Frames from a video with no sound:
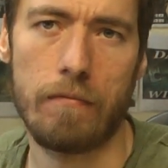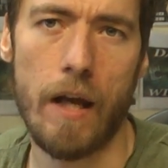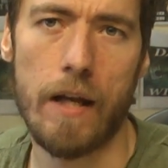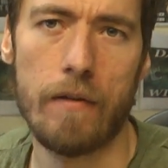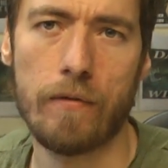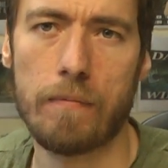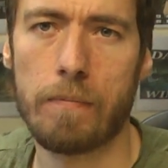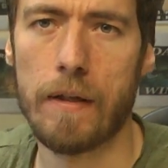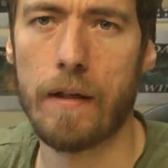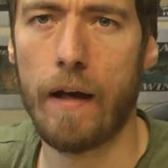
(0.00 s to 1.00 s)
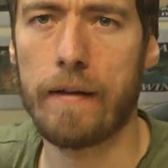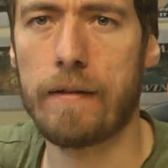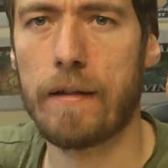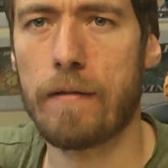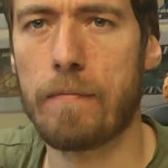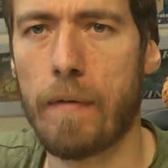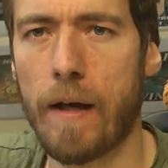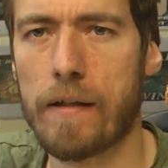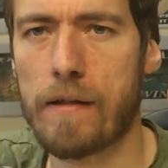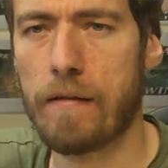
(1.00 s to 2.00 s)
any of the P90
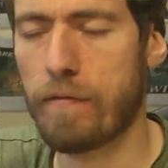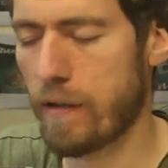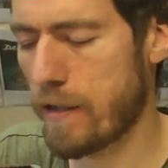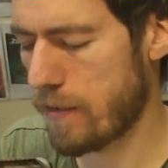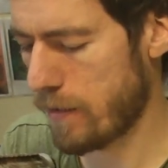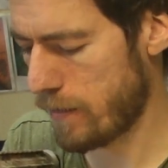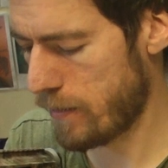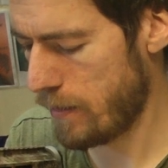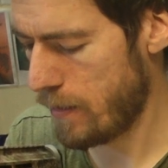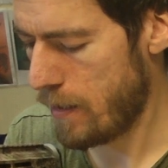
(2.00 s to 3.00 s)
magazine features,